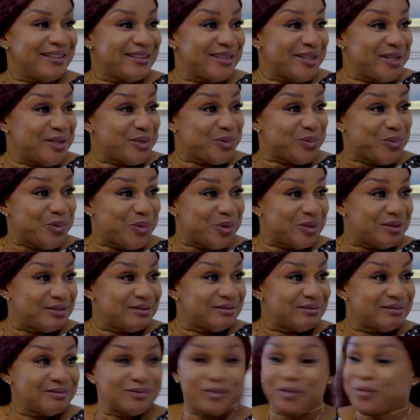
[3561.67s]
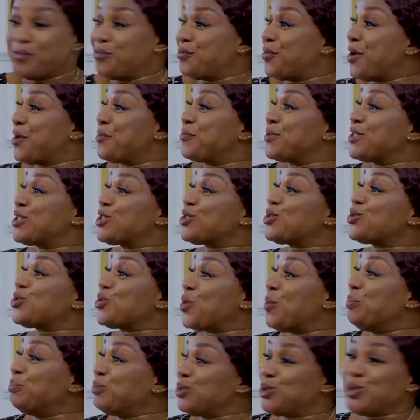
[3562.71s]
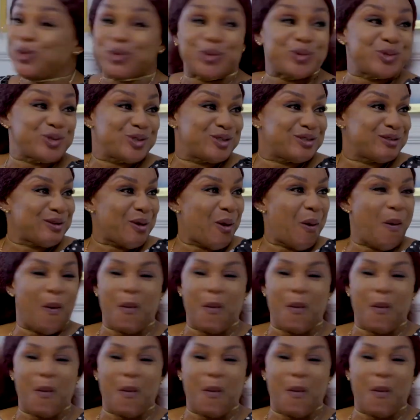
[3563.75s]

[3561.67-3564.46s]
This one. Very sumptuous.